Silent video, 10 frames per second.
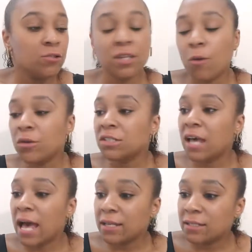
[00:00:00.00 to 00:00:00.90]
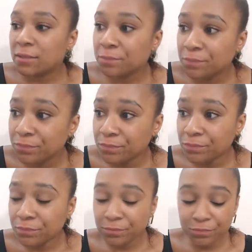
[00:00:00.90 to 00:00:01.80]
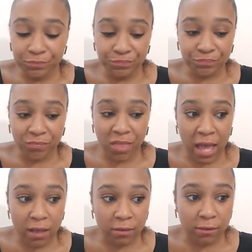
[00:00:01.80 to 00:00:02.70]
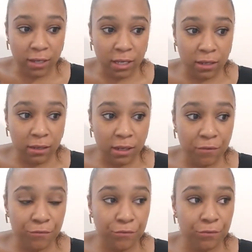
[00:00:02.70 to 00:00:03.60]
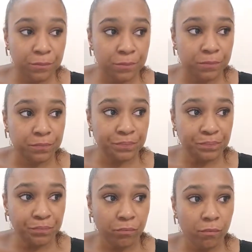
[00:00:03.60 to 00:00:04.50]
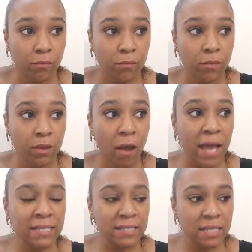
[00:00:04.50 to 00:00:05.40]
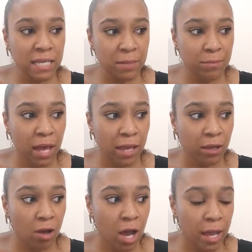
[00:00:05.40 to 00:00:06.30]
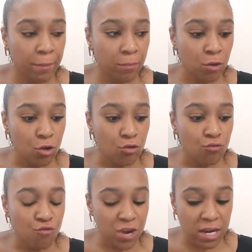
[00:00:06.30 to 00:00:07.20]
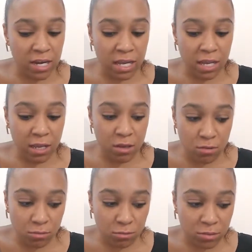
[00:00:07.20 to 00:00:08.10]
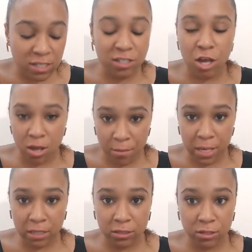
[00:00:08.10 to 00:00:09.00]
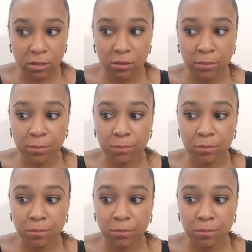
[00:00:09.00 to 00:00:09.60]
also I want to add that if I seem like I'm really determined to